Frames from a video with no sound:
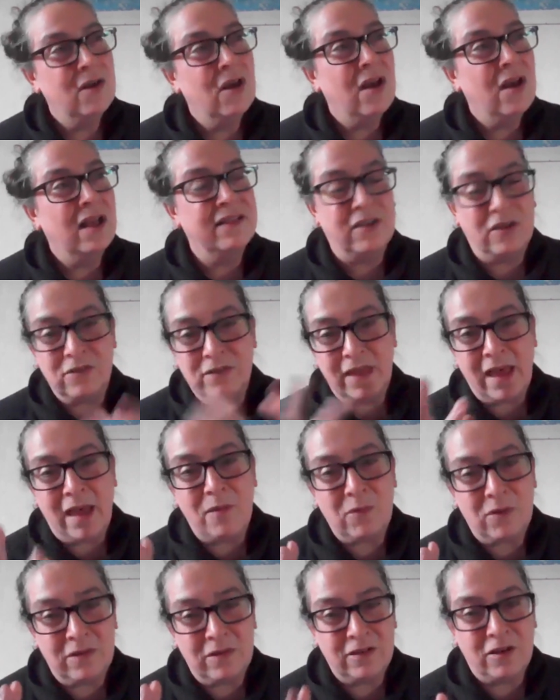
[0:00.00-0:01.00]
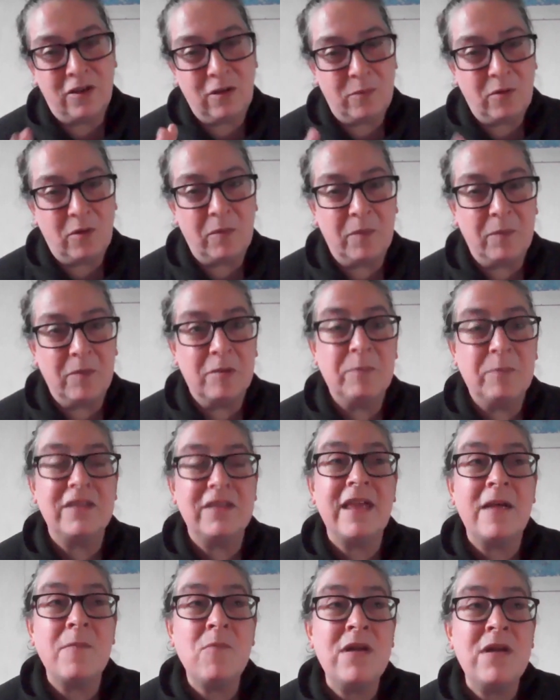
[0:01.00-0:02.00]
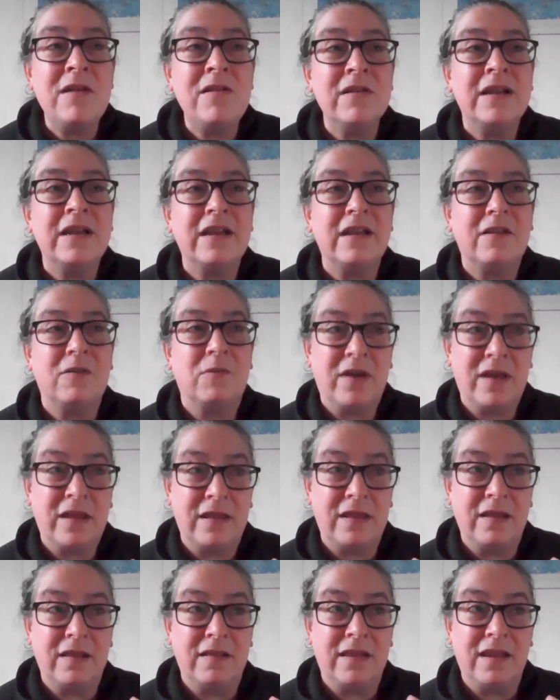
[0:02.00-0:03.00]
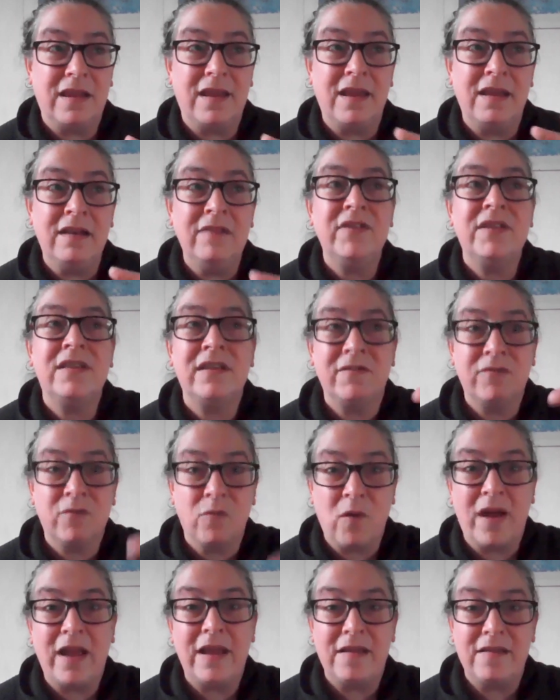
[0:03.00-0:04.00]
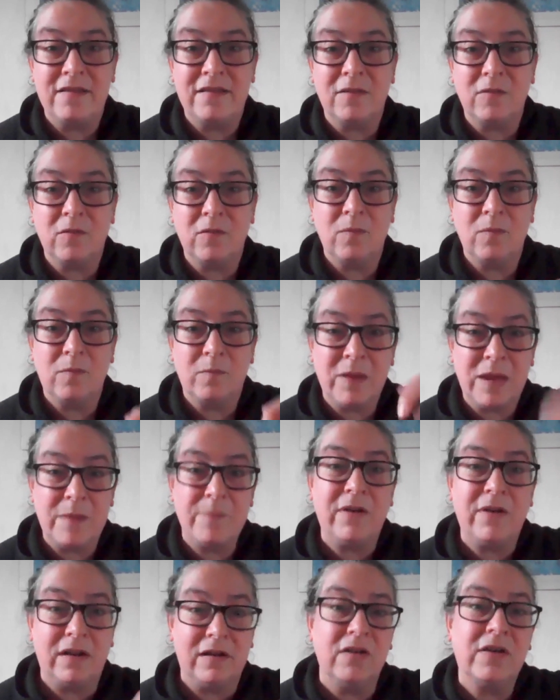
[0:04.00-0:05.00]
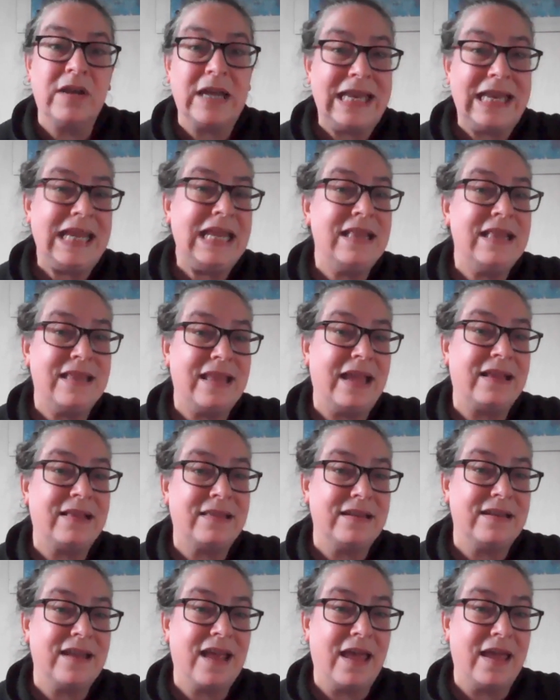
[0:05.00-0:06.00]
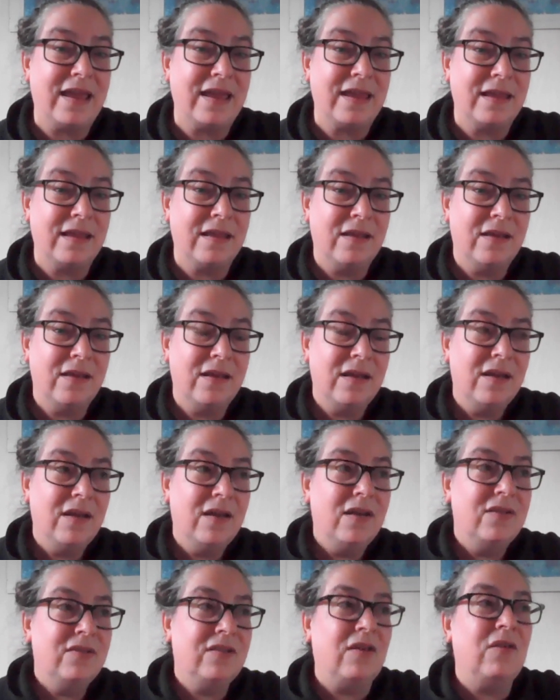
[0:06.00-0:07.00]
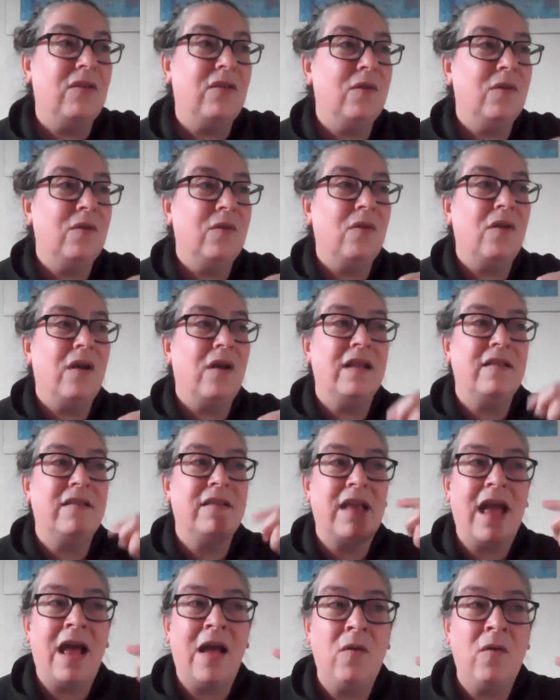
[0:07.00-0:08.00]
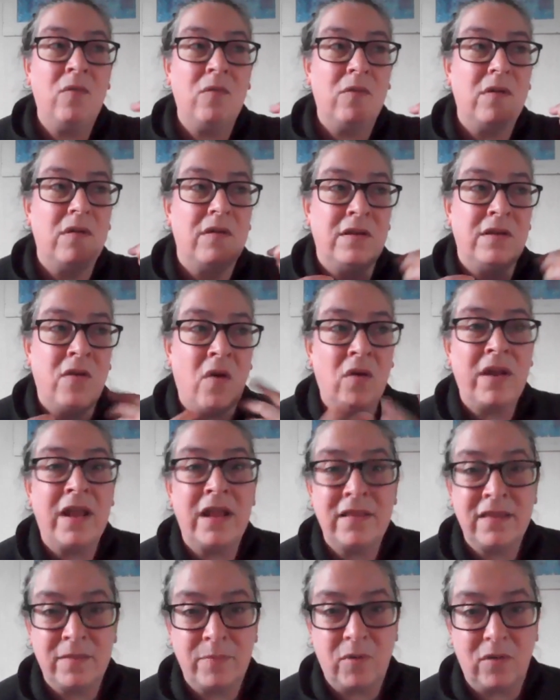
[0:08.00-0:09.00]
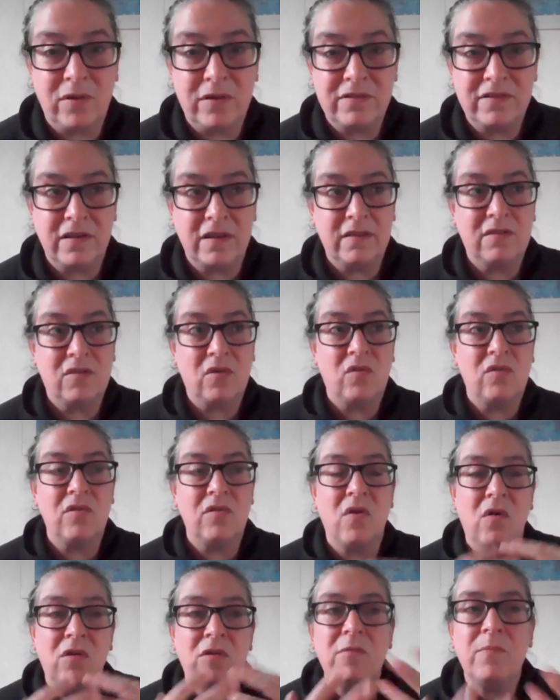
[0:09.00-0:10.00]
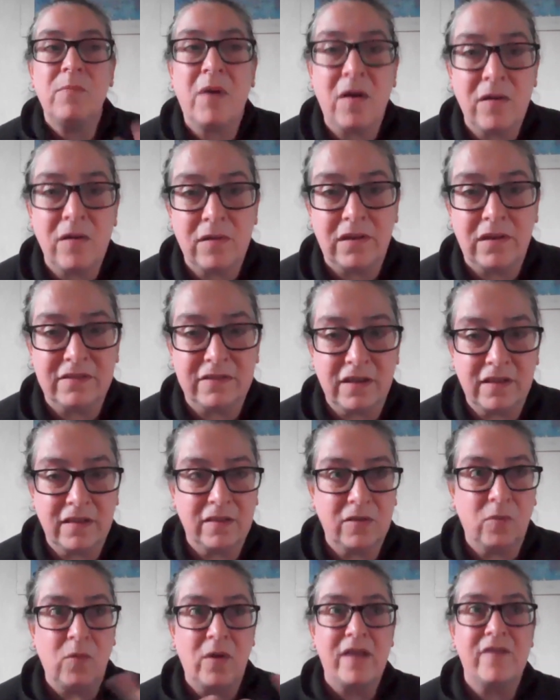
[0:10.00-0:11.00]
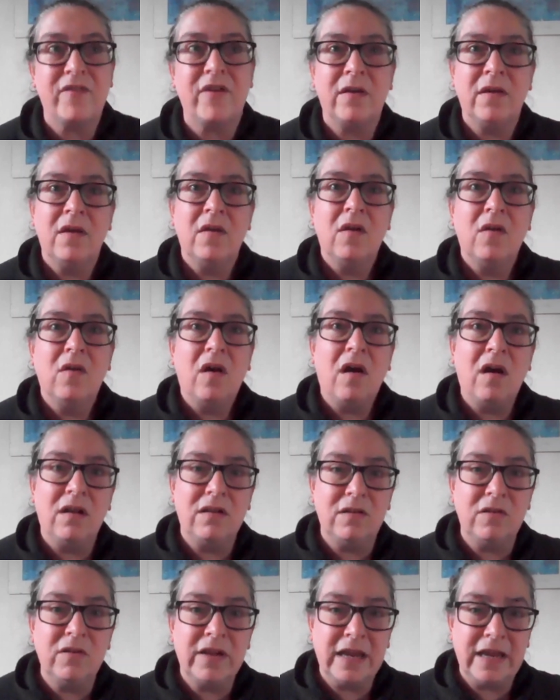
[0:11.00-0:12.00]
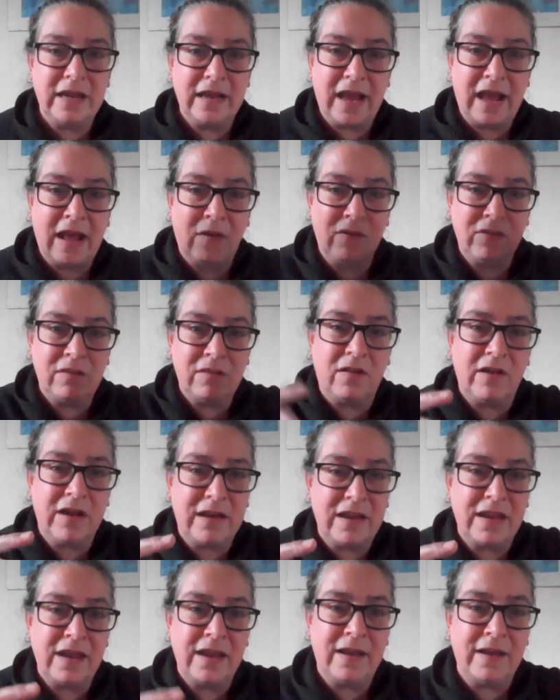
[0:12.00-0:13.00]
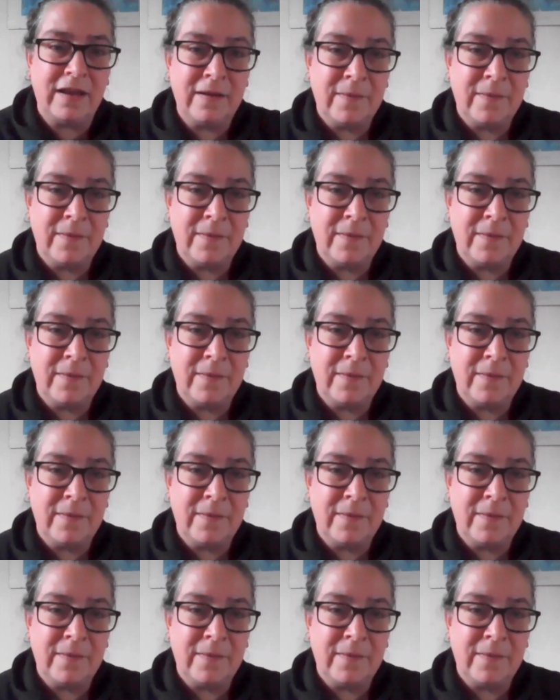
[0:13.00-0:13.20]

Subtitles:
And so that was no problems. But then we're looking at the innovative ways that people are looking at insects today. So it's how non-entomologists or non-biologists or whatever are looking outside in.